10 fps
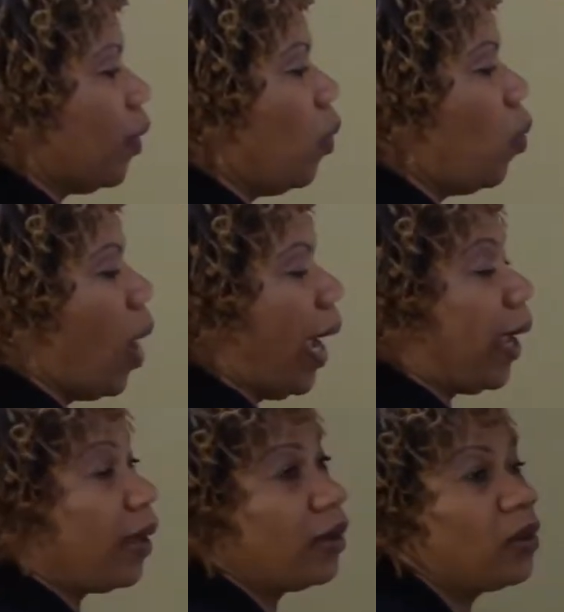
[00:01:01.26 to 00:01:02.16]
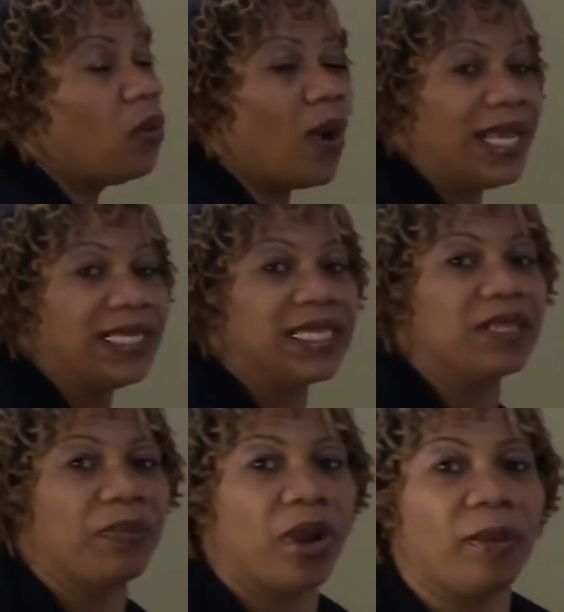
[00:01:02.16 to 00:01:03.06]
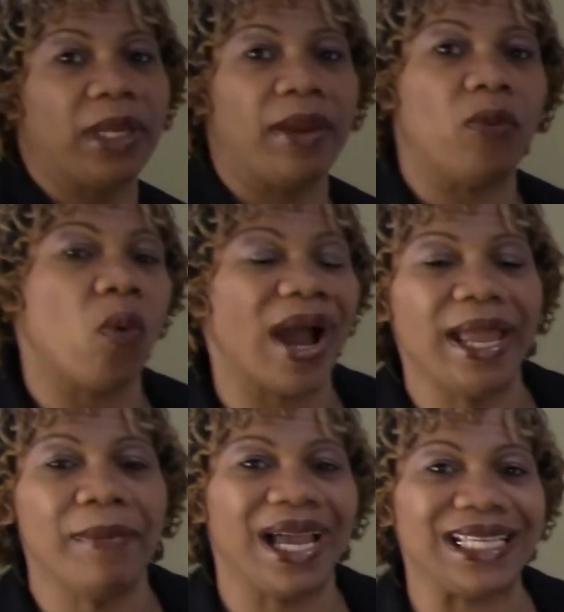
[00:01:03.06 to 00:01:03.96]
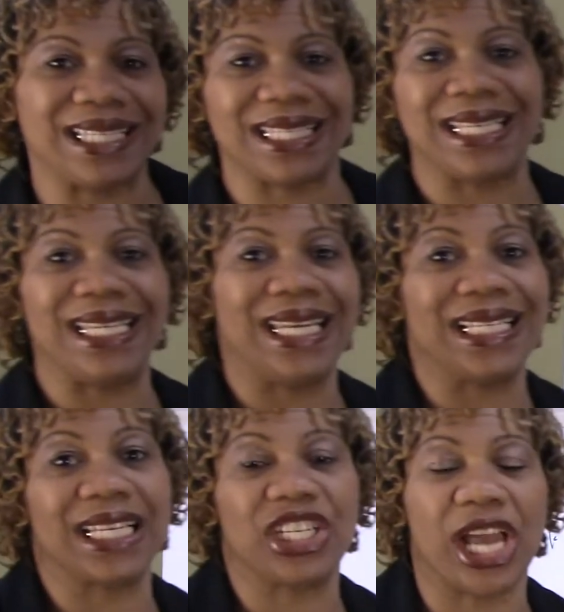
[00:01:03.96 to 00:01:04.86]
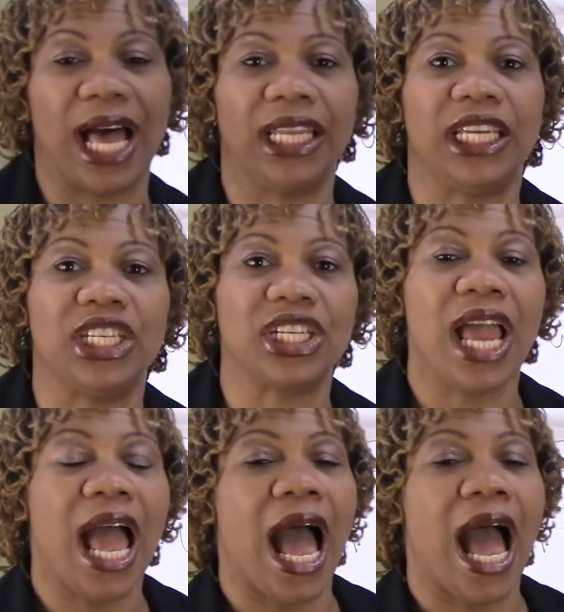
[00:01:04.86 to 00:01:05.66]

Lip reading: Why? Why is this a problem? Why am I seeing it as a challenge?